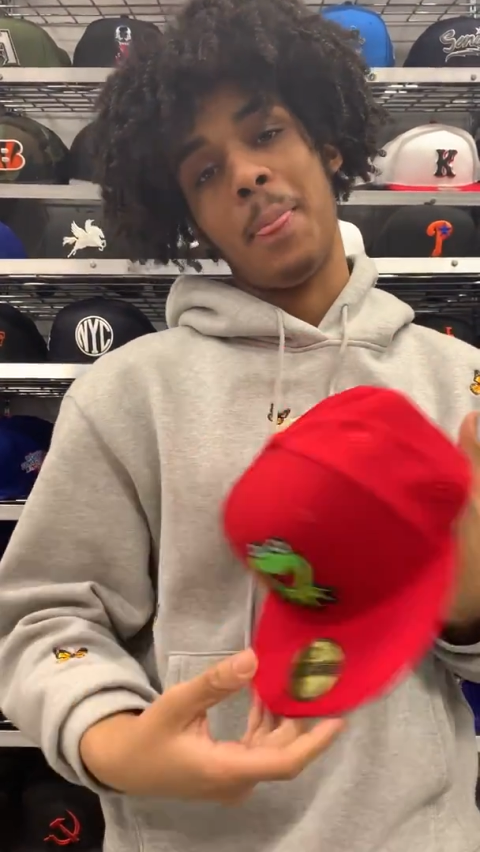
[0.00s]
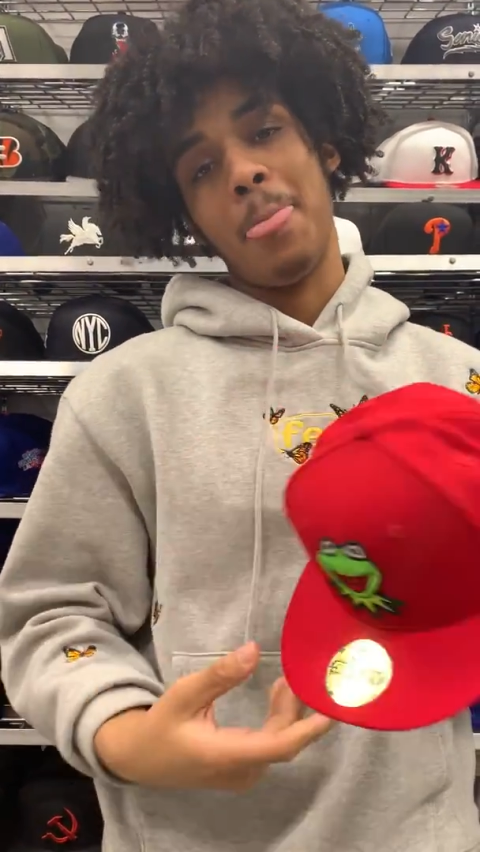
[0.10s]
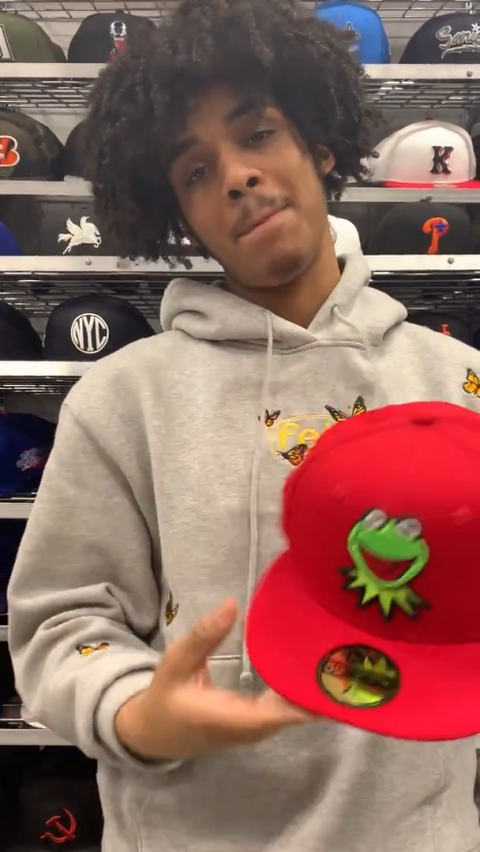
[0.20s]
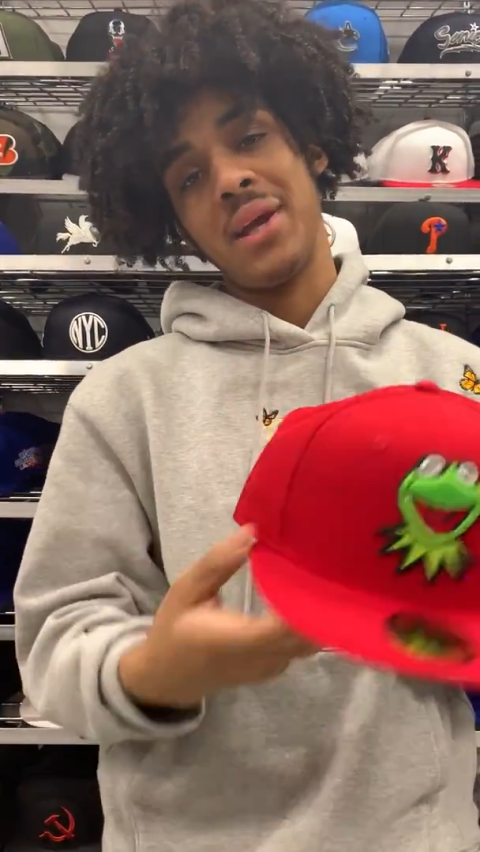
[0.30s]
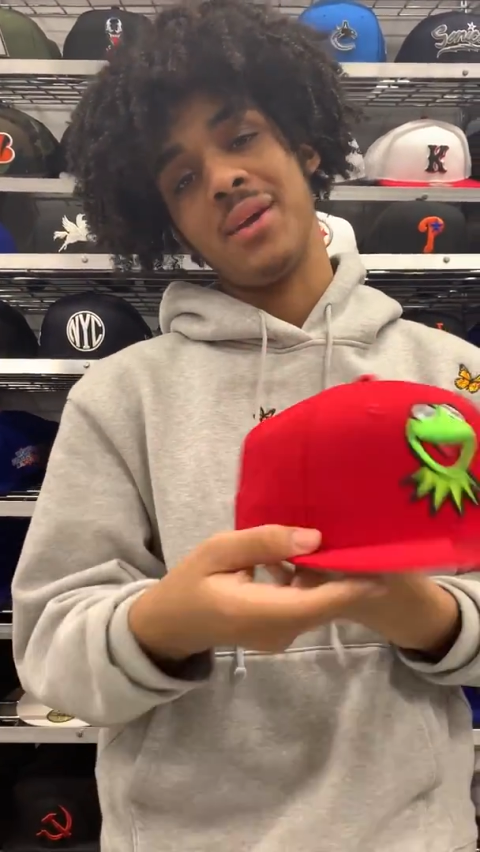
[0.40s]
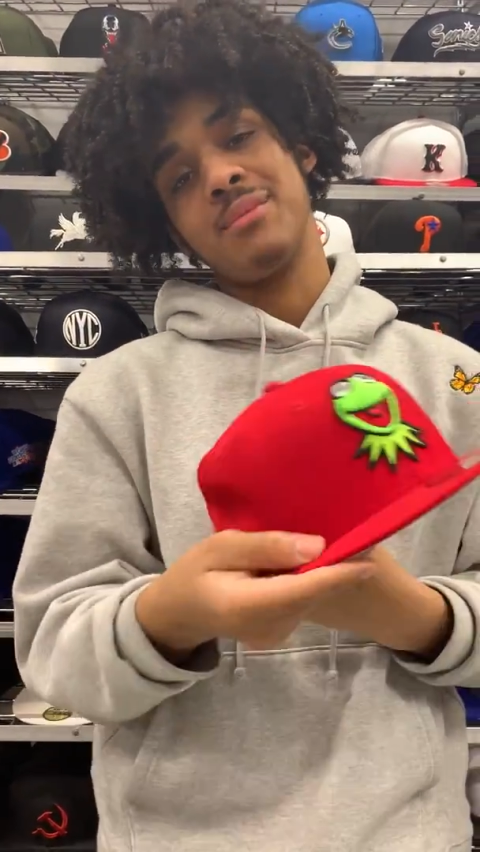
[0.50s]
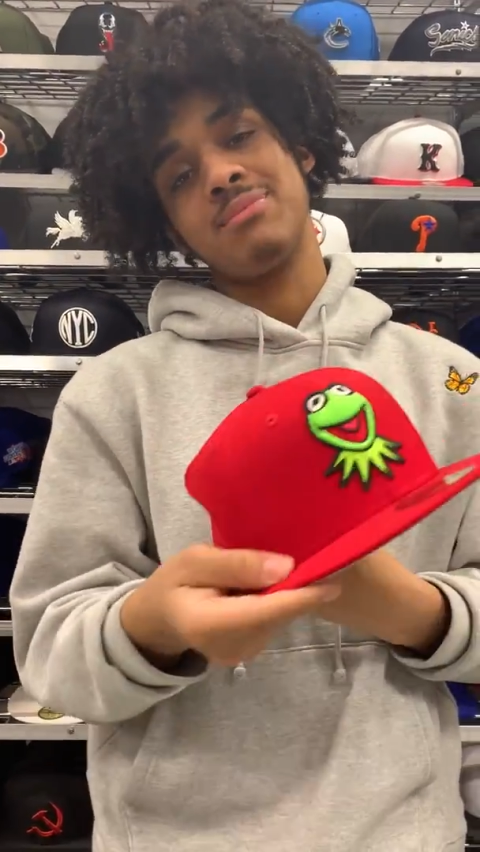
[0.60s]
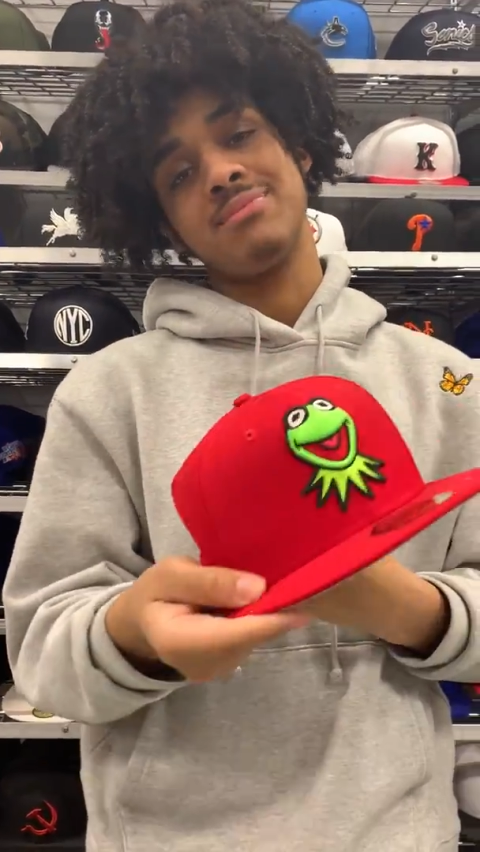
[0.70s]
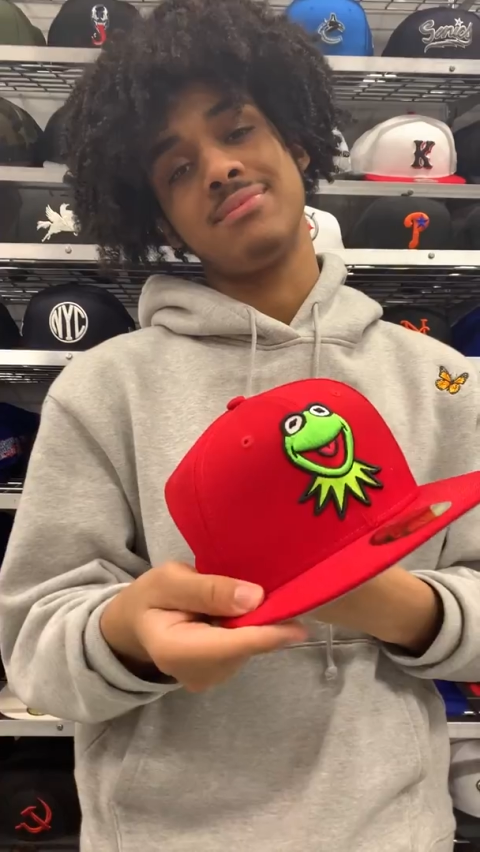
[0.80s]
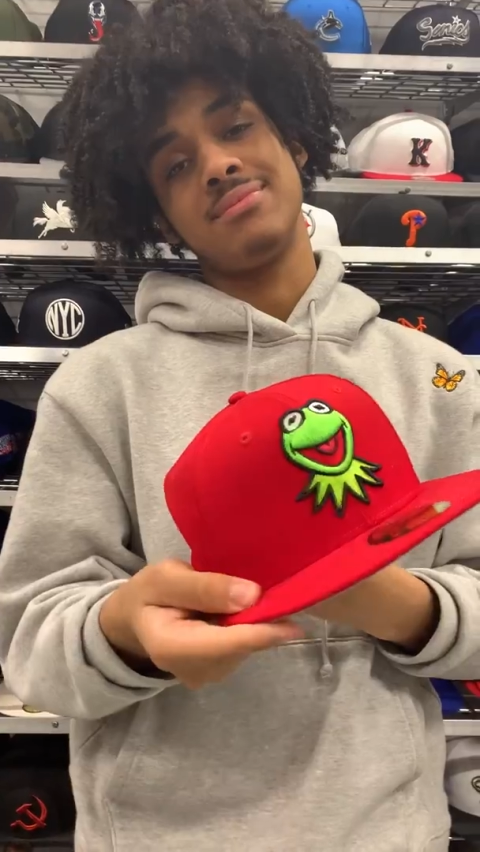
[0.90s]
you already know.